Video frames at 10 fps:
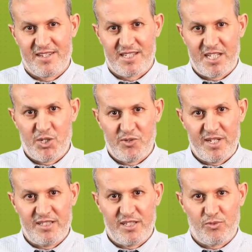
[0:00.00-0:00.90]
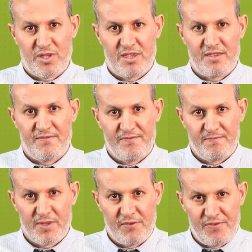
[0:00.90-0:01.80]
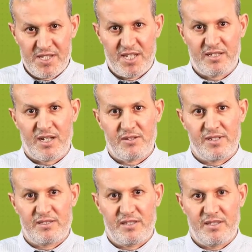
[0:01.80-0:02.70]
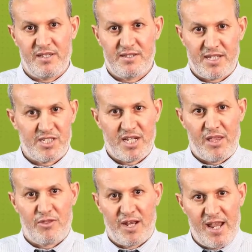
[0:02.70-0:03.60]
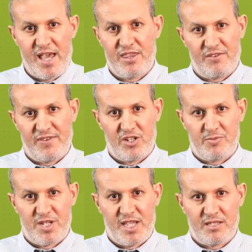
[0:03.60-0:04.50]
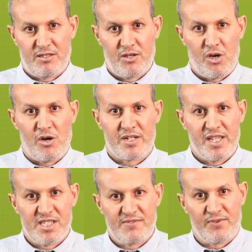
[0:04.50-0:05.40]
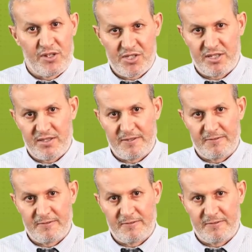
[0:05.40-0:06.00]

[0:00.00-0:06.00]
is associated with a physical quantity such as the length of an object or its velocity.